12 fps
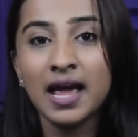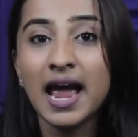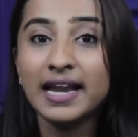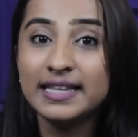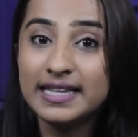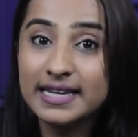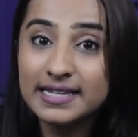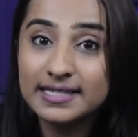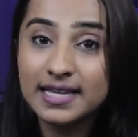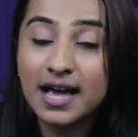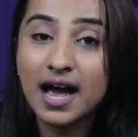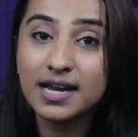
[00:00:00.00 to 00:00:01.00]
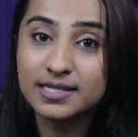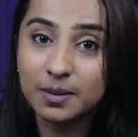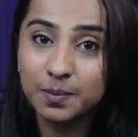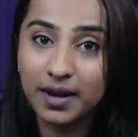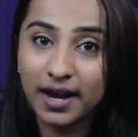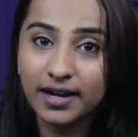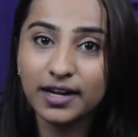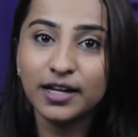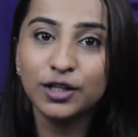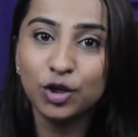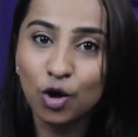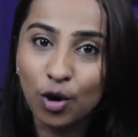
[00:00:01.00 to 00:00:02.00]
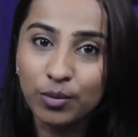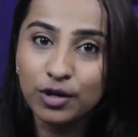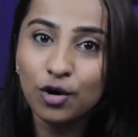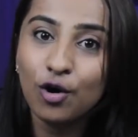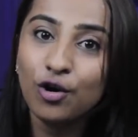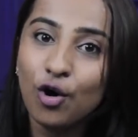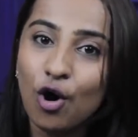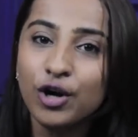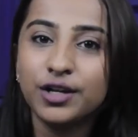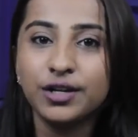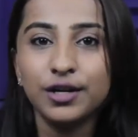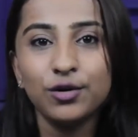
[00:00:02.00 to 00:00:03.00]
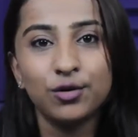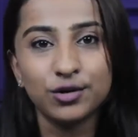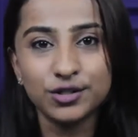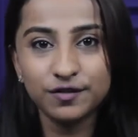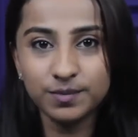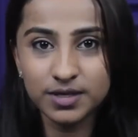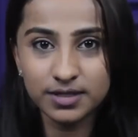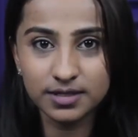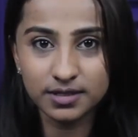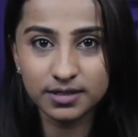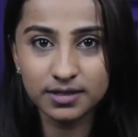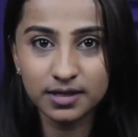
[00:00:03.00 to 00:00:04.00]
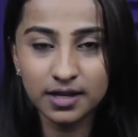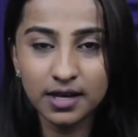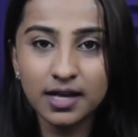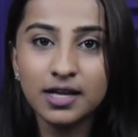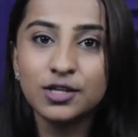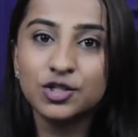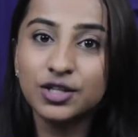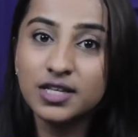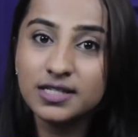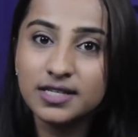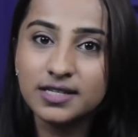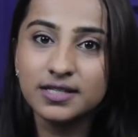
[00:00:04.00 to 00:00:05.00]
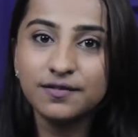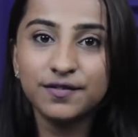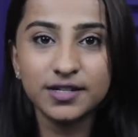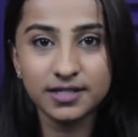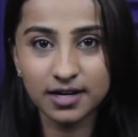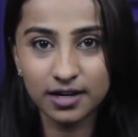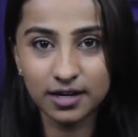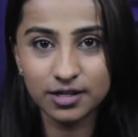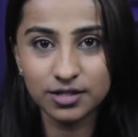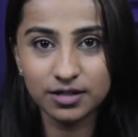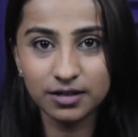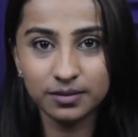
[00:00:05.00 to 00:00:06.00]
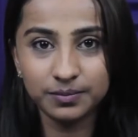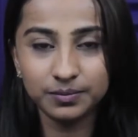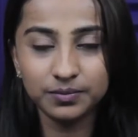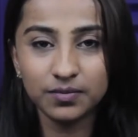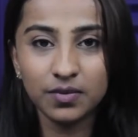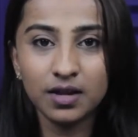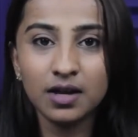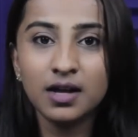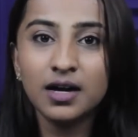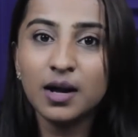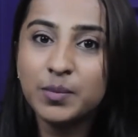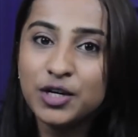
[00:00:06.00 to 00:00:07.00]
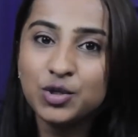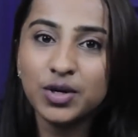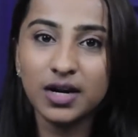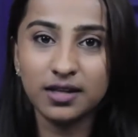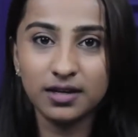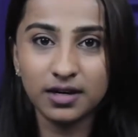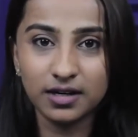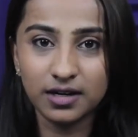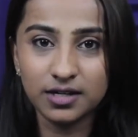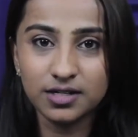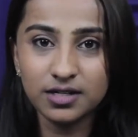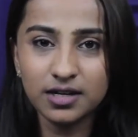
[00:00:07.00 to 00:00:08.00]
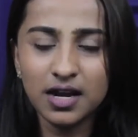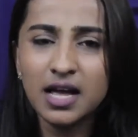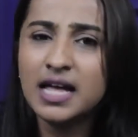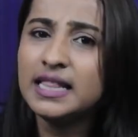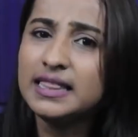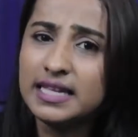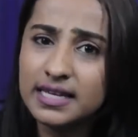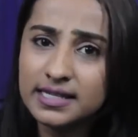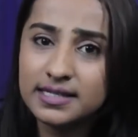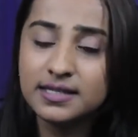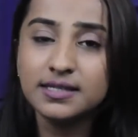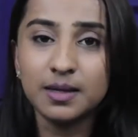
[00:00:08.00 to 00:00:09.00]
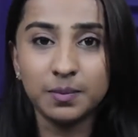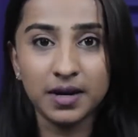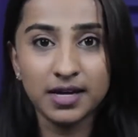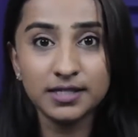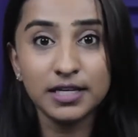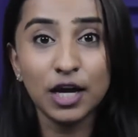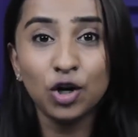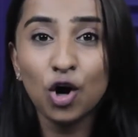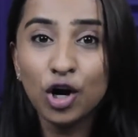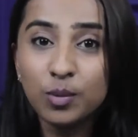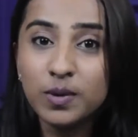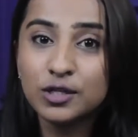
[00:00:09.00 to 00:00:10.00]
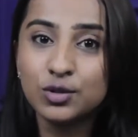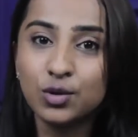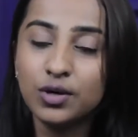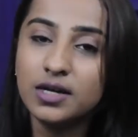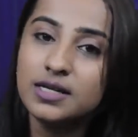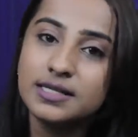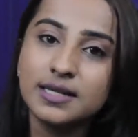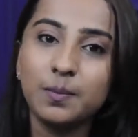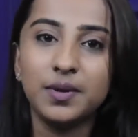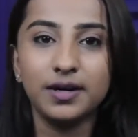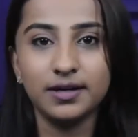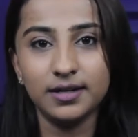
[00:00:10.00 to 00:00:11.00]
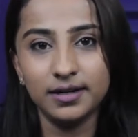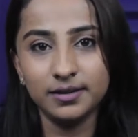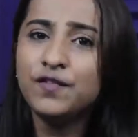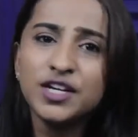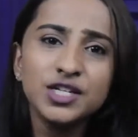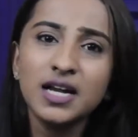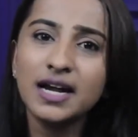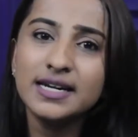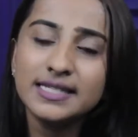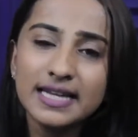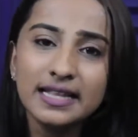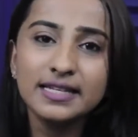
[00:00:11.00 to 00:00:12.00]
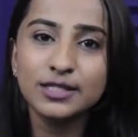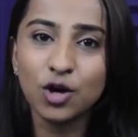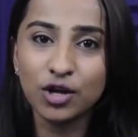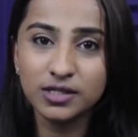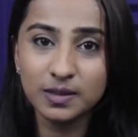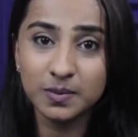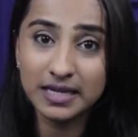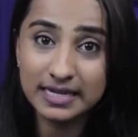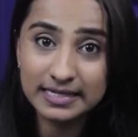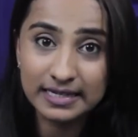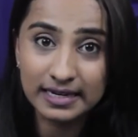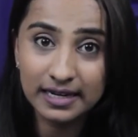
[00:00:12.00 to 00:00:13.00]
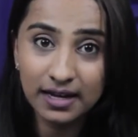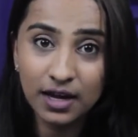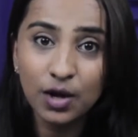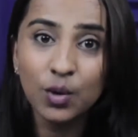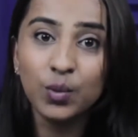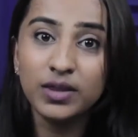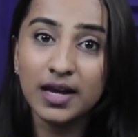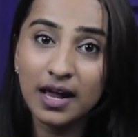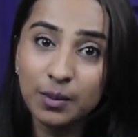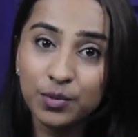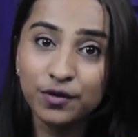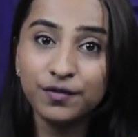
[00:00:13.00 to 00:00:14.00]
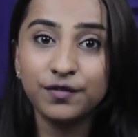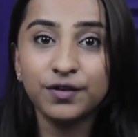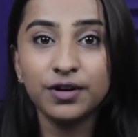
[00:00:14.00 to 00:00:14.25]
And these are supplied in the normal or ordinary course of business. So this is the first condition. Coming to another condition, these supplies cannot be sold separately. We shall understand this concept easily with the help of